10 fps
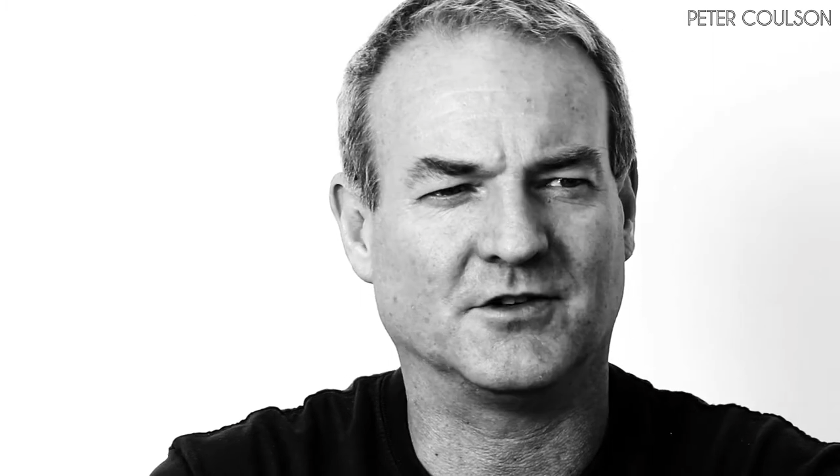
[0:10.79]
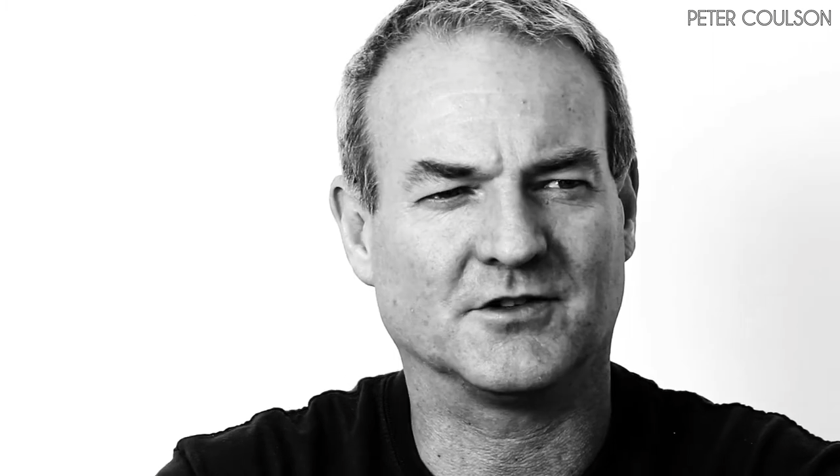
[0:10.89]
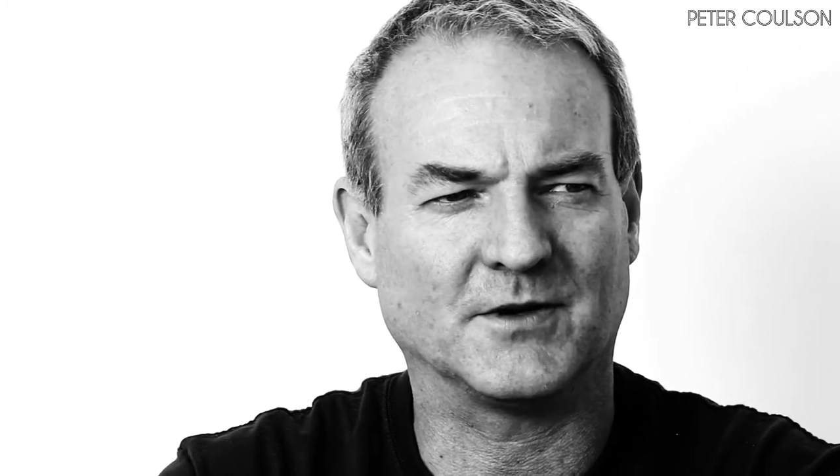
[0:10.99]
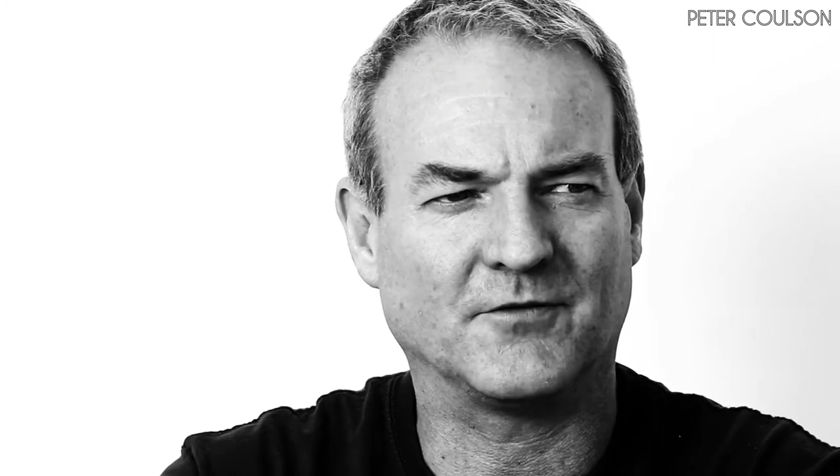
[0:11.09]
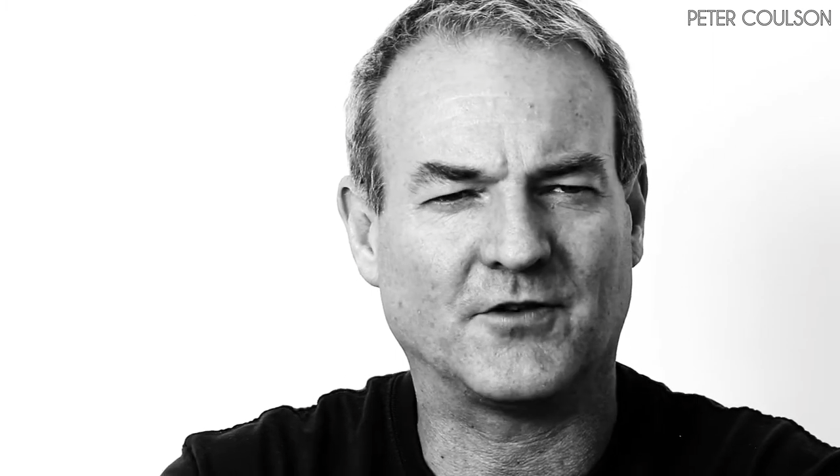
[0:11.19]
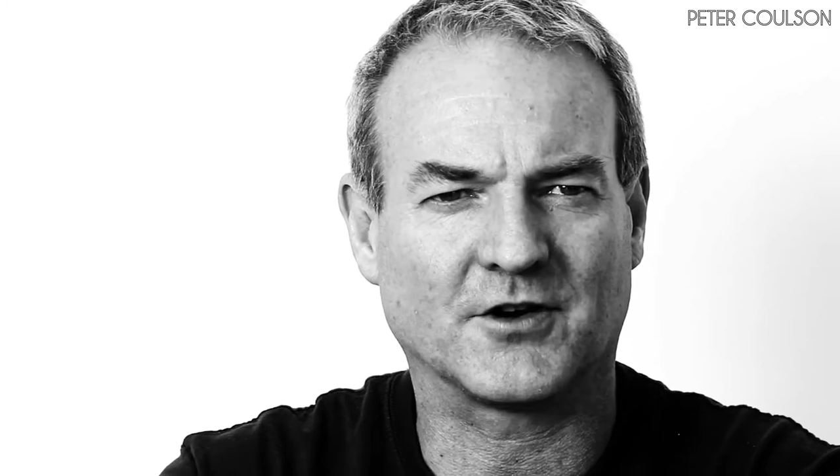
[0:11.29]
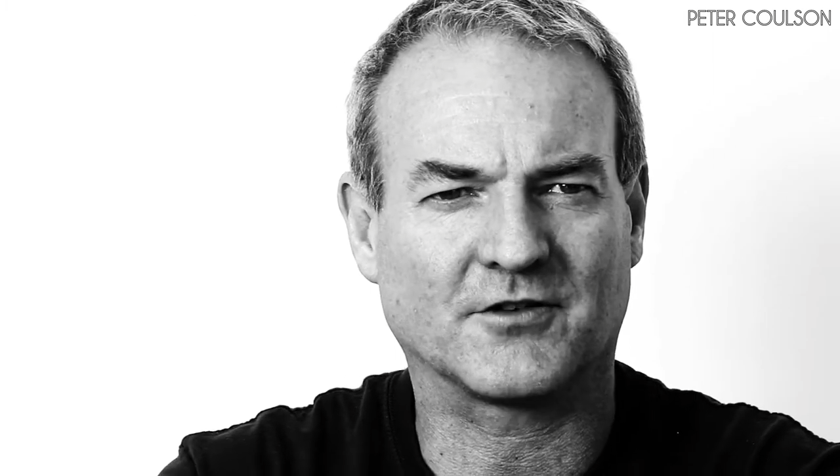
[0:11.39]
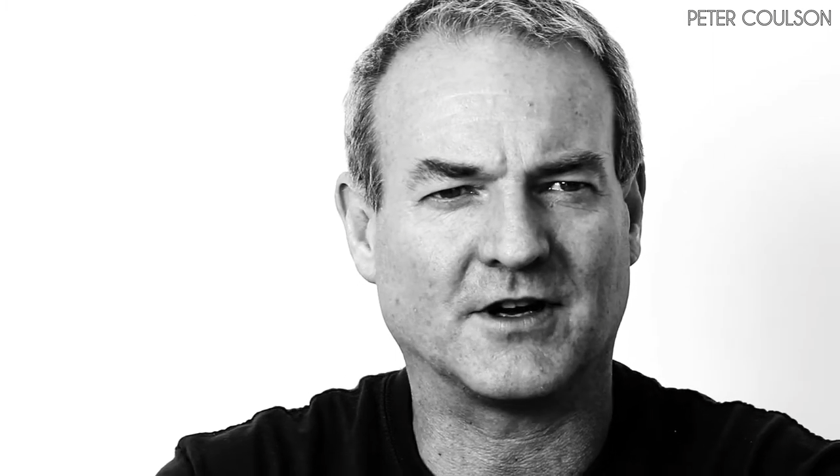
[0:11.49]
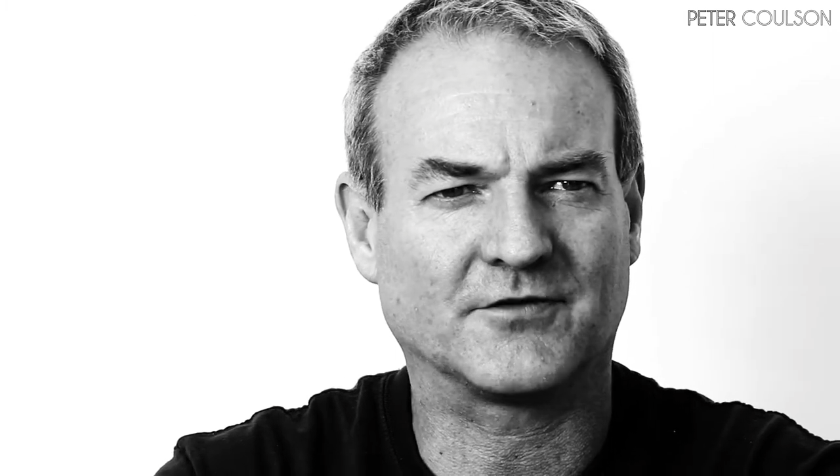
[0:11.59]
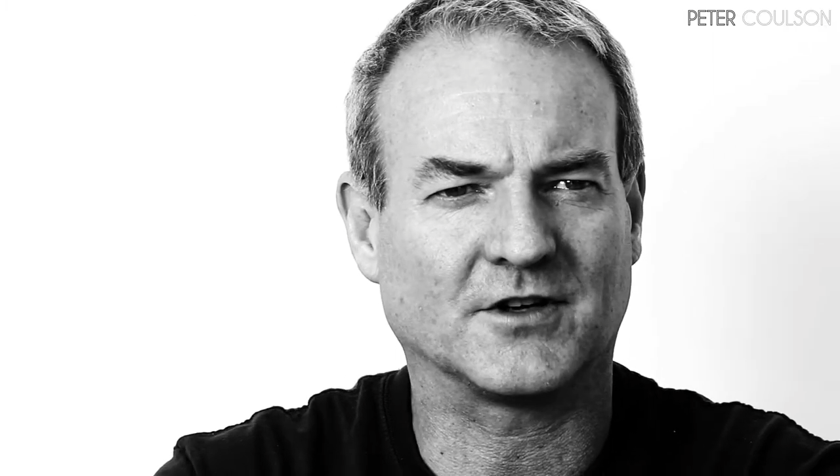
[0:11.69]
who's been
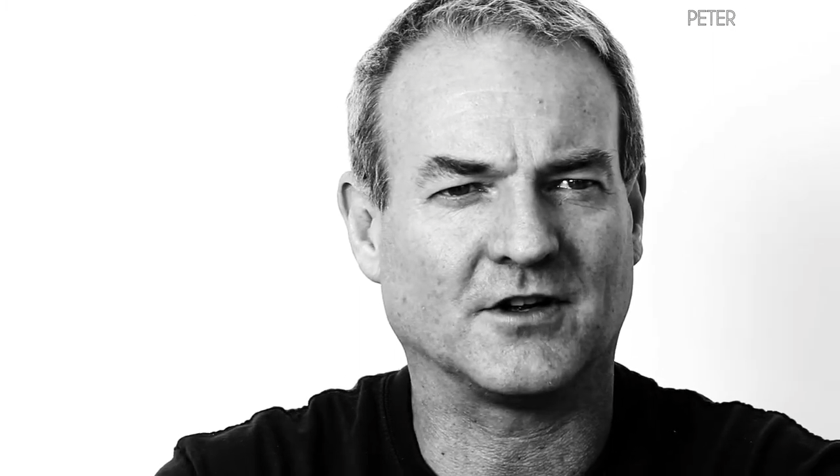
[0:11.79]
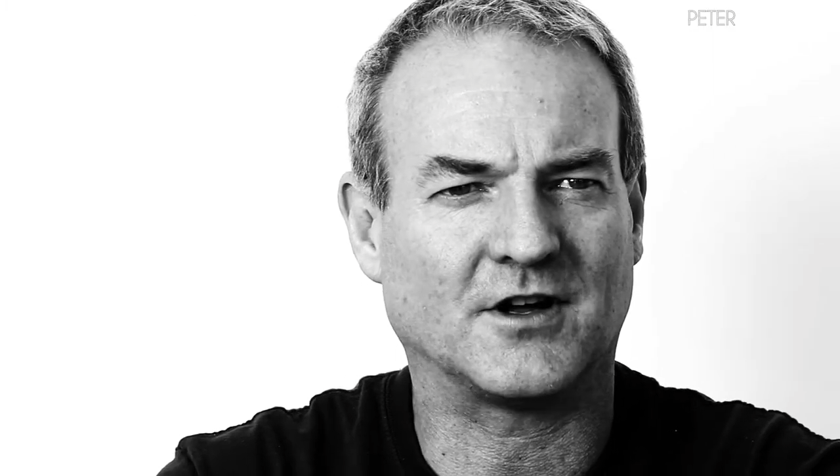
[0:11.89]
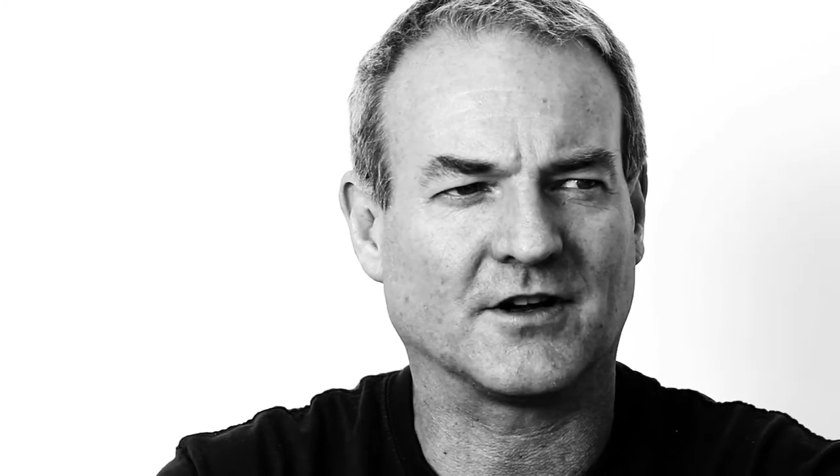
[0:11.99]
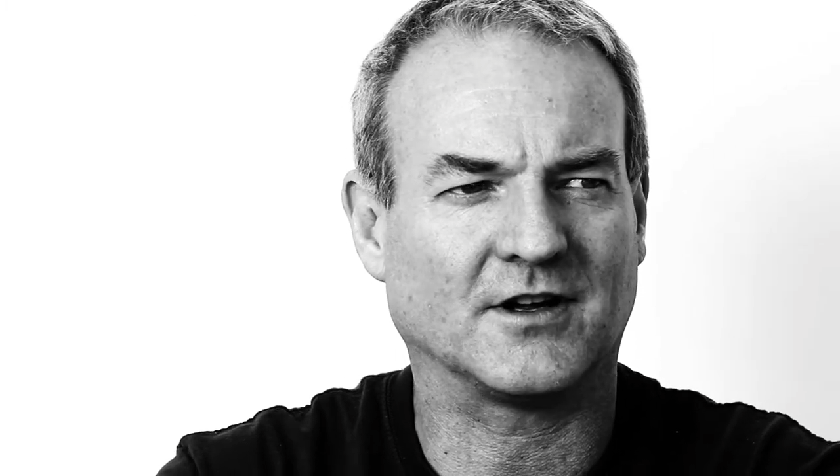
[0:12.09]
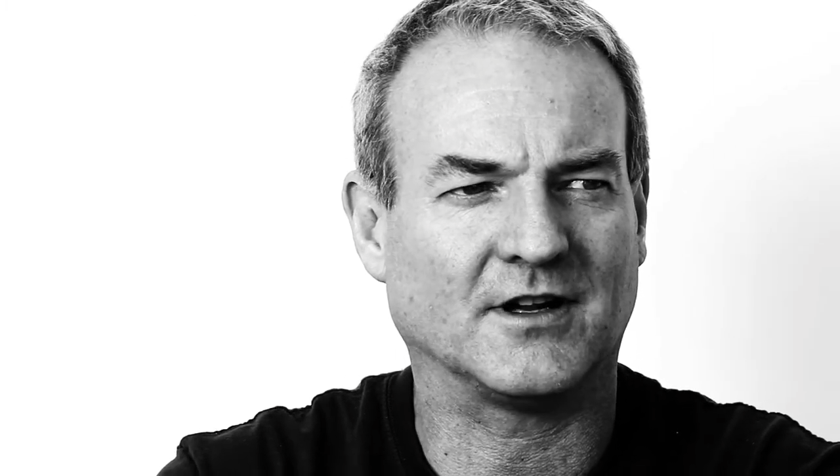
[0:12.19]
photographed a lot.